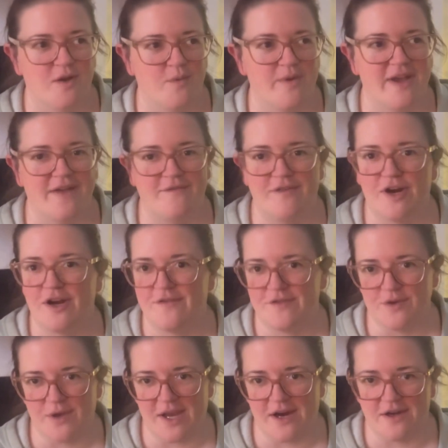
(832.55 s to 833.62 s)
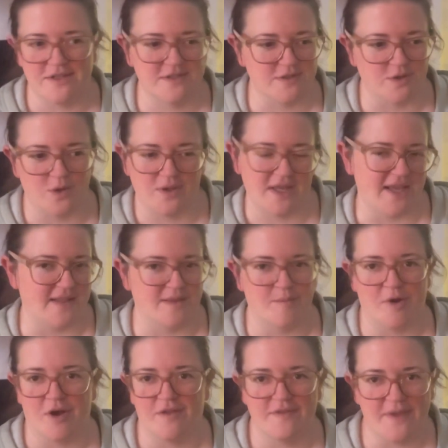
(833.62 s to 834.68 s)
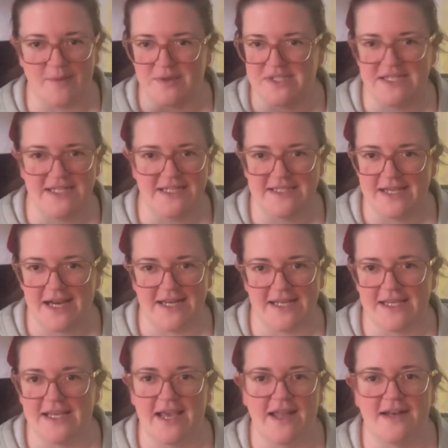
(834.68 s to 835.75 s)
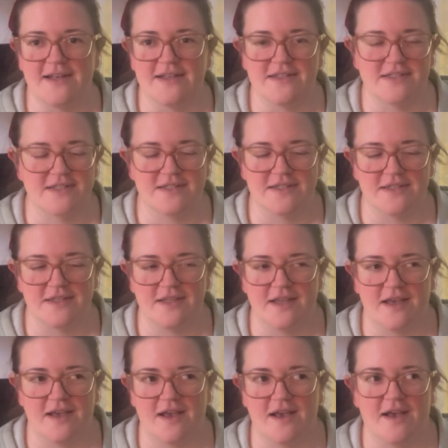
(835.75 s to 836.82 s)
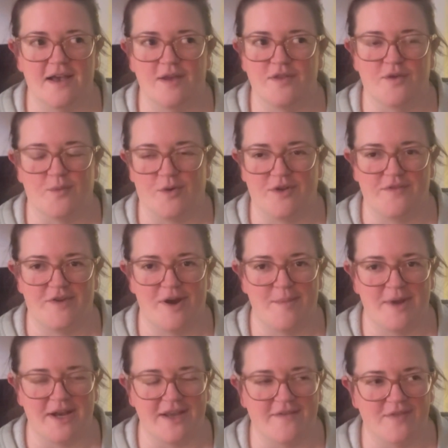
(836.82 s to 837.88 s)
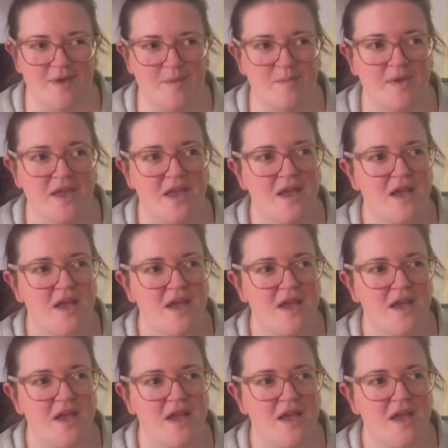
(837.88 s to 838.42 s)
We had very few carrots. Lola ate them all. They were teeny tiny, and there weren't very many of them.